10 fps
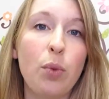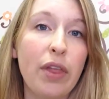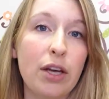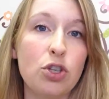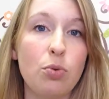would
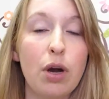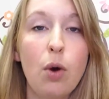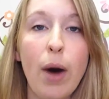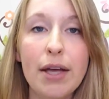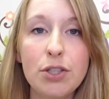like to
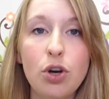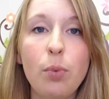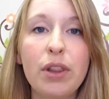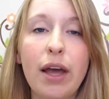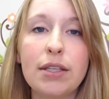request or
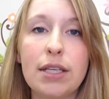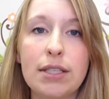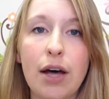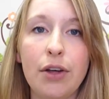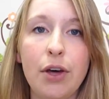would like to
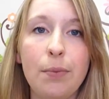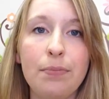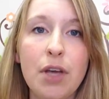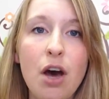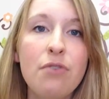tell you.
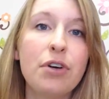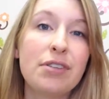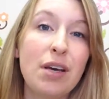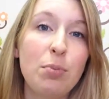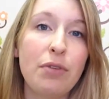For
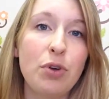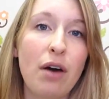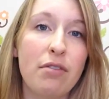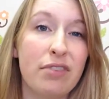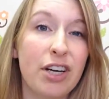example, if you
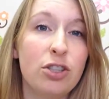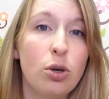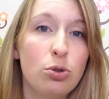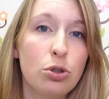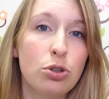have a very
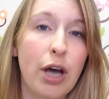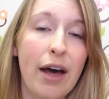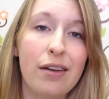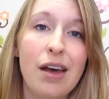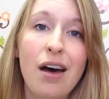social
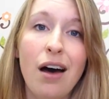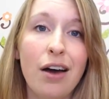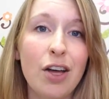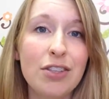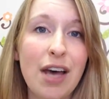child, a
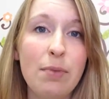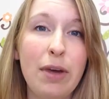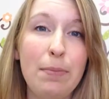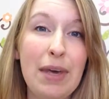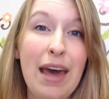good sign may
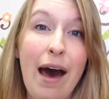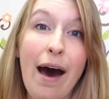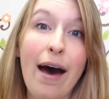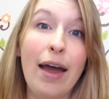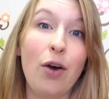be
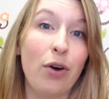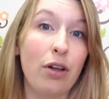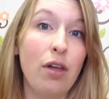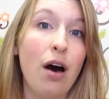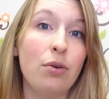hi or
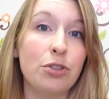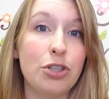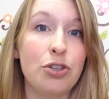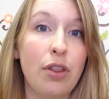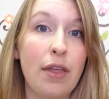hello,
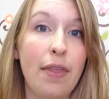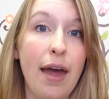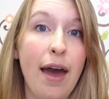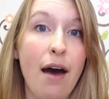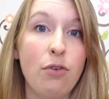just so that they
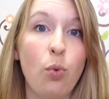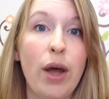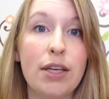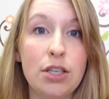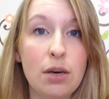have a
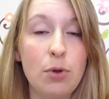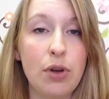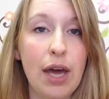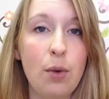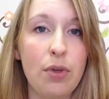way to
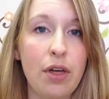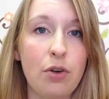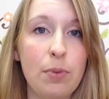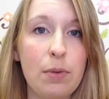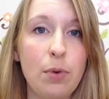communicate with other
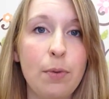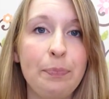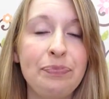people.